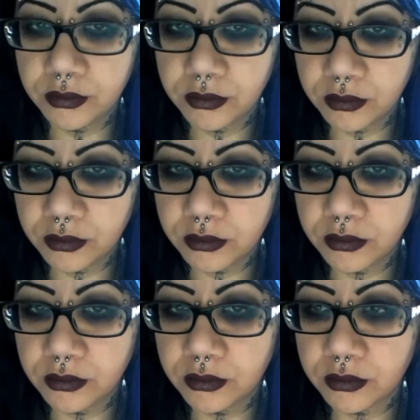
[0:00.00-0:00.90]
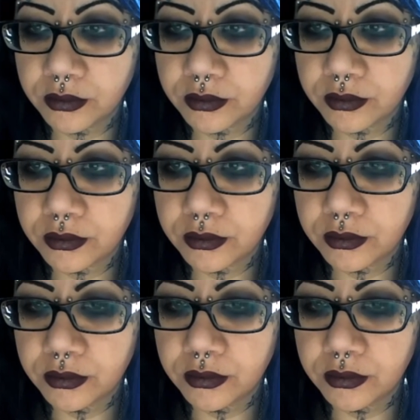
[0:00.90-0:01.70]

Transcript: (silence)